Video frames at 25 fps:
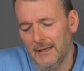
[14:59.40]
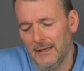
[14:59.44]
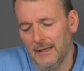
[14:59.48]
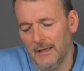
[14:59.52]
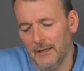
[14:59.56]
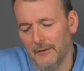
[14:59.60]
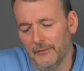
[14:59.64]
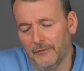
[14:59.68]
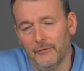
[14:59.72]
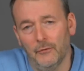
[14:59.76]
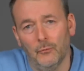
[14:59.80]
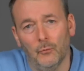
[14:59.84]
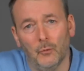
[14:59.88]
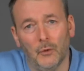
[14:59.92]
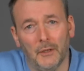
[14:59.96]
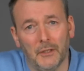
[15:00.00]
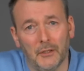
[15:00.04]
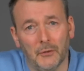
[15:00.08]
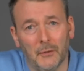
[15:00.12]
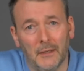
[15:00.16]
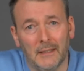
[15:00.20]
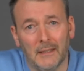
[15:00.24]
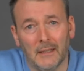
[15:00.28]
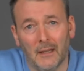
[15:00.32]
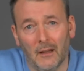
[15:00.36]
if when
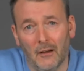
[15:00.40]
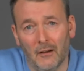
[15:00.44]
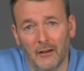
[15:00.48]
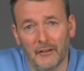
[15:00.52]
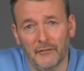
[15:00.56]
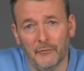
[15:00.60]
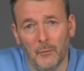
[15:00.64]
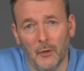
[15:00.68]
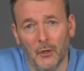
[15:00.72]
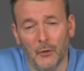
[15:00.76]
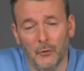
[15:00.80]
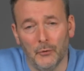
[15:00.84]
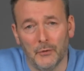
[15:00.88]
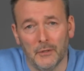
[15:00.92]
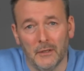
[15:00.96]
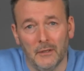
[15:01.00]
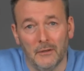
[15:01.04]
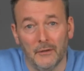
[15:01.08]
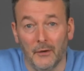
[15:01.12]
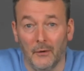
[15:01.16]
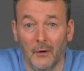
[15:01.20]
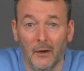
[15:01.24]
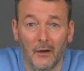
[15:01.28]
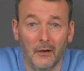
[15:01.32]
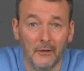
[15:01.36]
you're in live mode
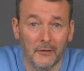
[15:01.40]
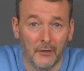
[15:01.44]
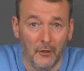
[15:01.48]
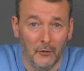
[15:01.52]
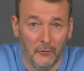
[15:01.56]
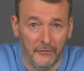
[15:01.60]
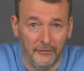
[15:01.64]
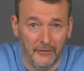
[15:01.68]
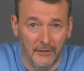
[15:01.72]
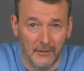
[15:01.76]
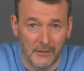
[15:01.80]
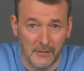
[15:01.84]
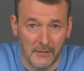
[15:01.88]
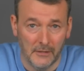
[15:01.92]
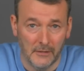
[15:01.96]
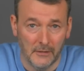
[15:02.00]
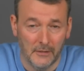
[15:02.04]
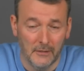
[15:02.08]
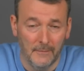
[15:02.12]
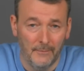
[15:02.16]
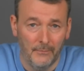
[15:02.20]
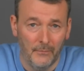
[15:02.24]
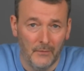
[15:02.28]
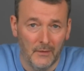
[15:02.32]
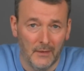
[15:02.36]
there are no faces,
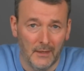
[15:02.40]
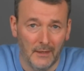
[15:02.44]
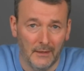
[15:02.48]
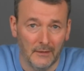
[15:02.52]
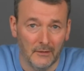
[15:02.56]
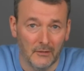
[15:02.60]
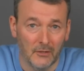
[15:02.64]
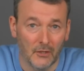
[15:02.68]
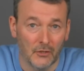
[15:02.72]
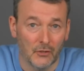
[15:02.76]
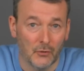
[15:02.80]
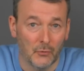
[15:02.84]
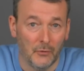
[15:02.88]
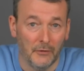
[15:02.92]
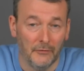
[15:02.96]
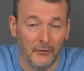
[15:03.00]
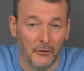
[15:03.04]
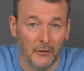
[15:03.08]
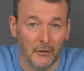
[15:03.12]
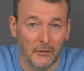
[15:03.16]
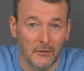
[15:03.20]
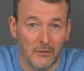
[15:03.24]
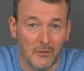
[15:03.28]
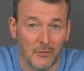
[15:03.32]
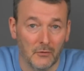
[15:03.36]
then it does
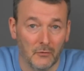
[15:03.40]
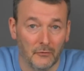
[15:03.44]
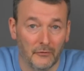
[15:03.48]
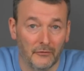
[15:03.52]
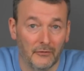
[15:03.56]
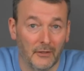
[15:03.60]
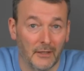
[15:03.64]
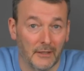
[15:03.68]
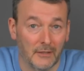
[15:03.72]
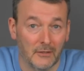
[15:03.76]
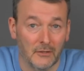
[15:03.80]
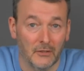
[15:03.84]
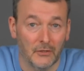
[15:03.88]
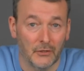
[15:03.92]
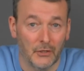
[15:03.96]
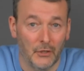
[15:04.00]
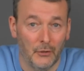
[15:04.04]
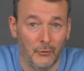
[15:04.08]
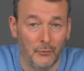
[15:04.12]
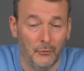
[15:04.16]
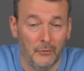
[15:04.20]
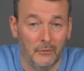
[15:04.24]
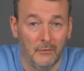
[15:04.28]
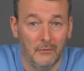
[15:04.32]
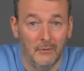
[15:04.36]
revert to flexi
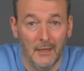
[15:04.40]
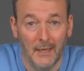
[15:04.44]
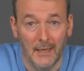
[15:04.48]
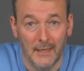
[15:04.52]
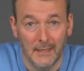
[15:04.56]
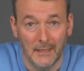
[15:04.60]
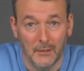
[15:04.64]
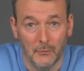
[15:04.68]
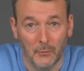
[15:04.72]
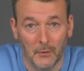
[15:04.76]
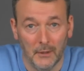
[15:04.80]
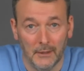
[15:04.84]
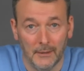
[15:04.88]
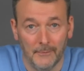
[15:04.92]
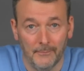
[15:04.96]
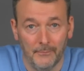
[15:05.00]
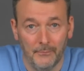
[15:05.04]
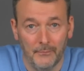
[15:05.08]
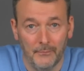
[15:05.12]
zone anyway.